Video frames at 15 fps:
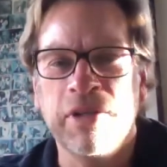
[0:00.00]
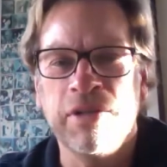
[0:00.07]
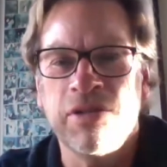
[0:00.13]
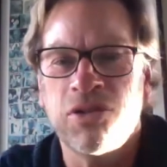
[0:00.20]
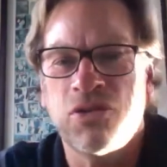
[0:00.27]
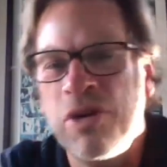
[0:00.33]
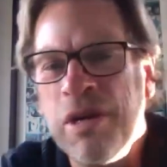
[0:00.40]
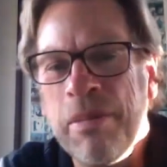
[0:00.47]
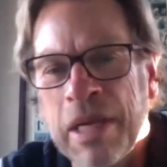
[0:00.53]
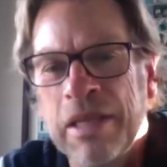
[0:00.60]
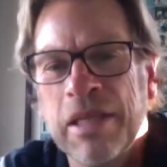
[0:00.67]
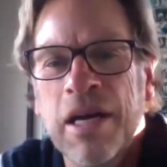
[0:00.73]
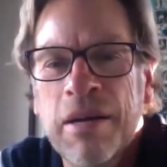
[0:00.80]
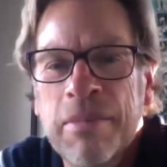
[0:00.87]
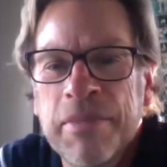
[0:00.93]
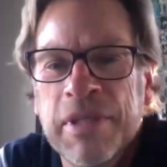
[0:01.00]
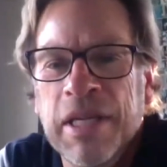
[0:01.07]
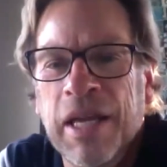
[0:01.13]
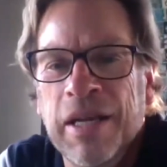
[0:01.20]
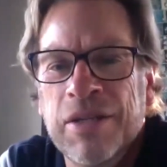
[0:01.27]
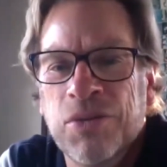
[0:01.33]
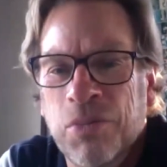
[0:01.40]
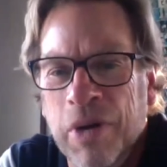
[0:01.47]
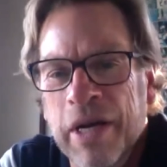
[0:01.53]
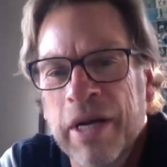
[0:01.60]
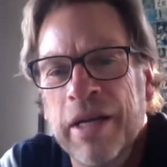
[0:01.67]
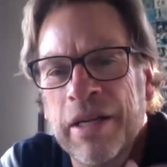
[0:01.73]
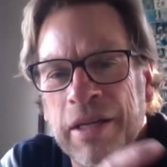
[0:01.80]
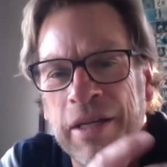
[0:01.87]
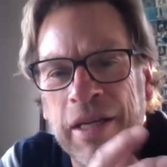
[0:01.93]
and scream at them to get his
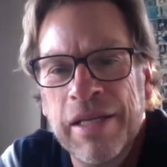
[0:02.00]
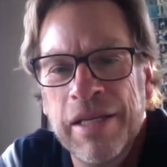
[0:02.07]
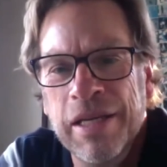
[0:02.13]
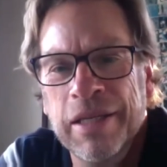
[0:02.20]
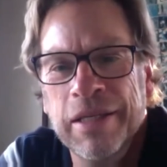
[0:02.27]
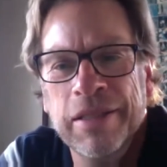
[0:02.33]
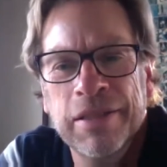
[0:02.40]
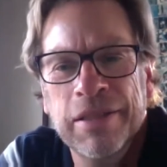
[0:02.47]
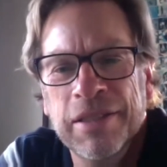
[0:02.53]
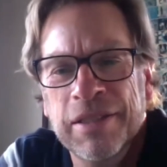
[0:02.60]
way, and he did,